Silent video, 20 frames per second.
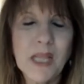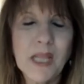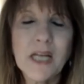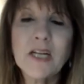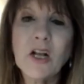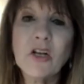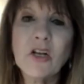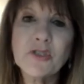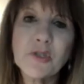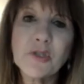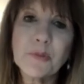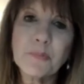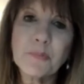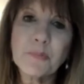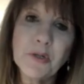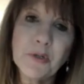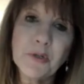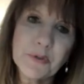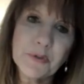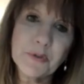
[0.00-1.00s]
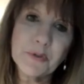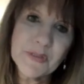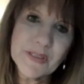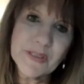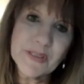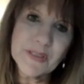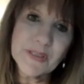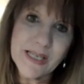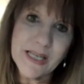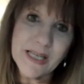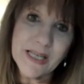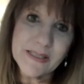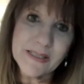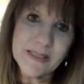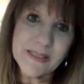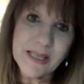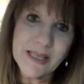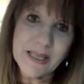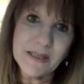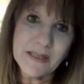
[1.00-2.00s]
an entrepreneur's
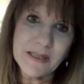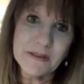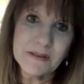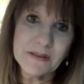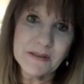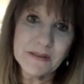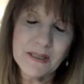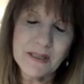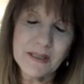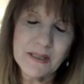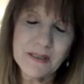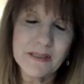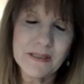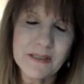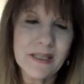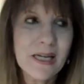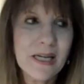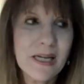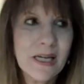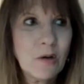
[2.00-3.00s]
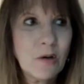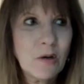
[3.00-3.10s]
success, Karen,